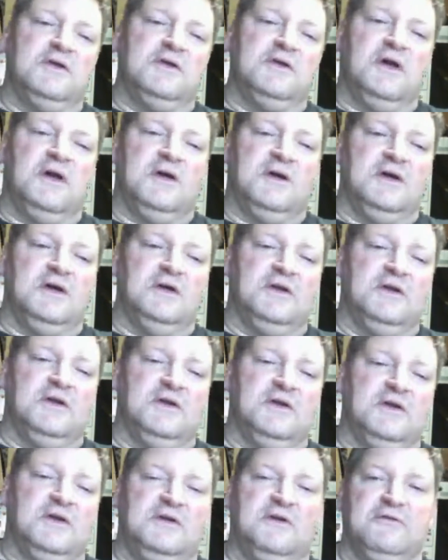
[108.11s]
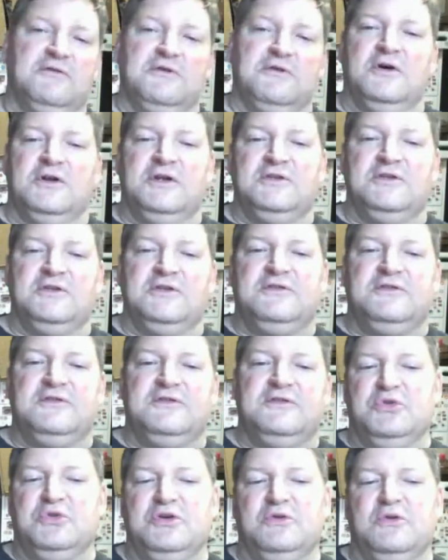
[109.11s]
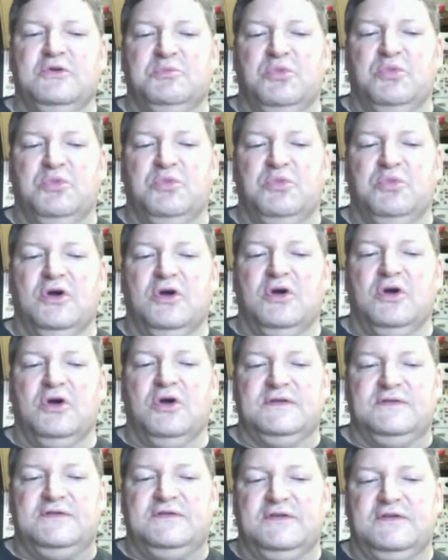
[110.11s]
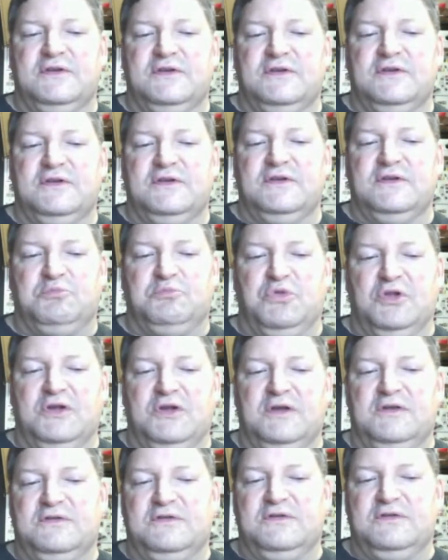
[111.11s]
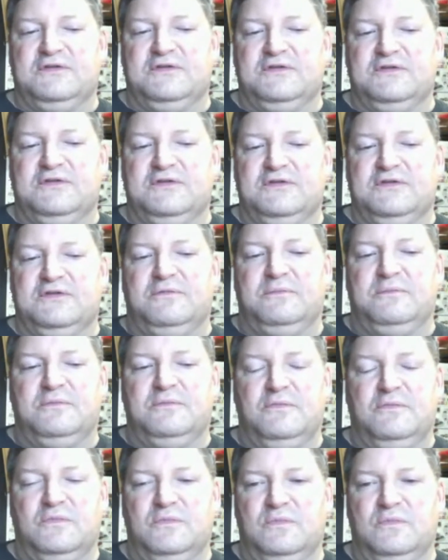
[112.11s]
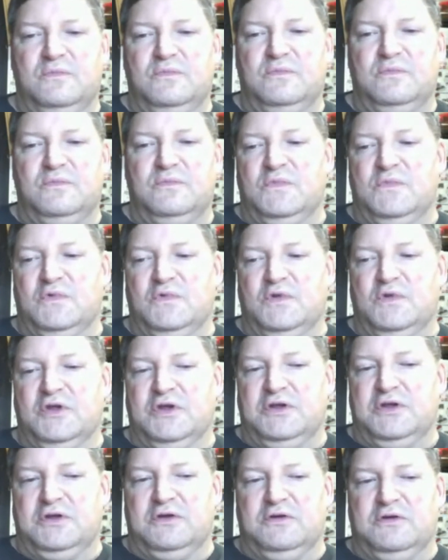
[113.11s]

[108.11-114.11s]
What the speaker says: You ever gone into the Big Red Barn and seen displays of like